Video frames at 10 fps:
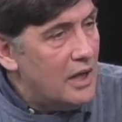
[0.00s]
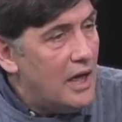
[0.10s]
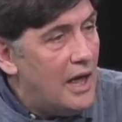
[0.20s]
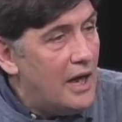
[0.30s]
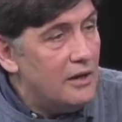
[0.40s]

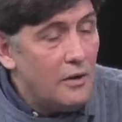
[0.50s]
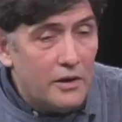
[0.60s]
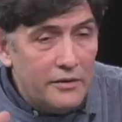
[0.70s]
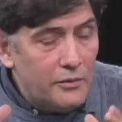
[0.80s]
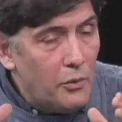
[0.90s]
And, you know,
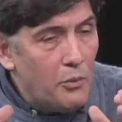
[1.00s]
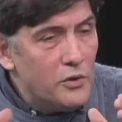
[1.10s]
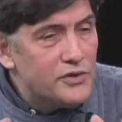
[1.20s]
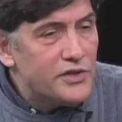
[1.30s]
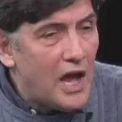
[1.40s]
what
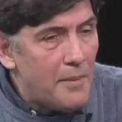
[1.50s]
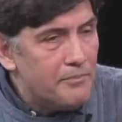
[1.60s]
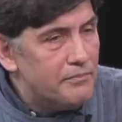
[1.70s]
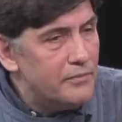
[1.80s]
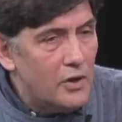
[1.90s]
would stop,
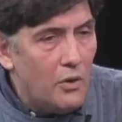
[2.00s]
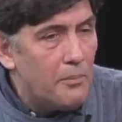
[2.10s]
you know,